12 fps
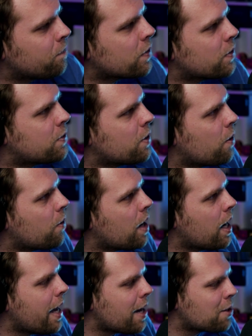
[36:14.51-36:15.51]
So
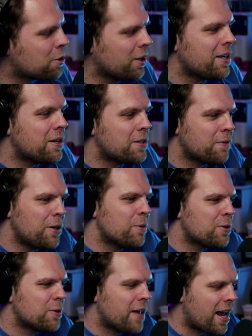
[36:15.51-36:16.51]
I actually, it's funny you
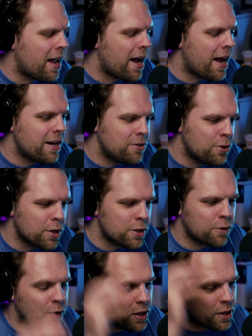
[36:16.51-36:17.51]
mentioned that. I
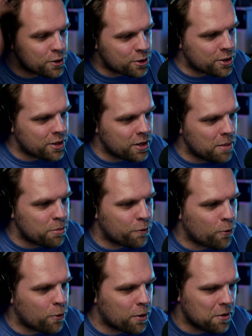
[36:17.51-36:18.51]
just finished,
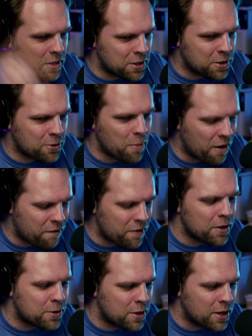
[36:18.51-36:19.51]
before this stream, I
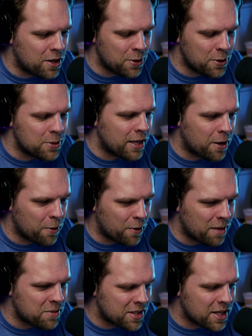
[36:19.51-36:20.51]
finished the newsletter that
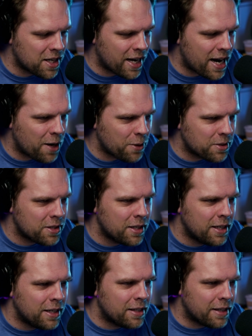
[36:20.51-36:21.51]
I'm sending out
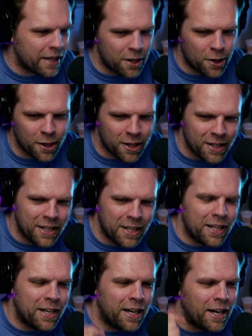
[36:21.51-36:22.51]
later
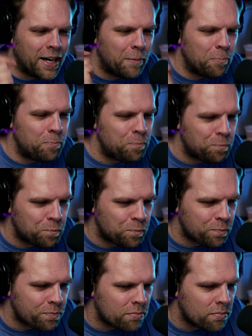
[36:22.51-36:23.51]

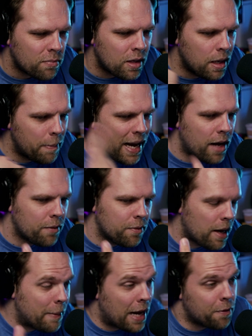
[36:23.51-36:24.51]

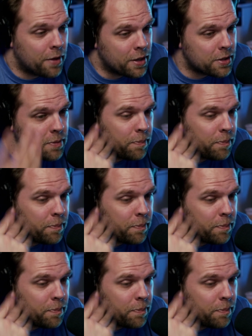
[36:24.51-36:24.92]
about this.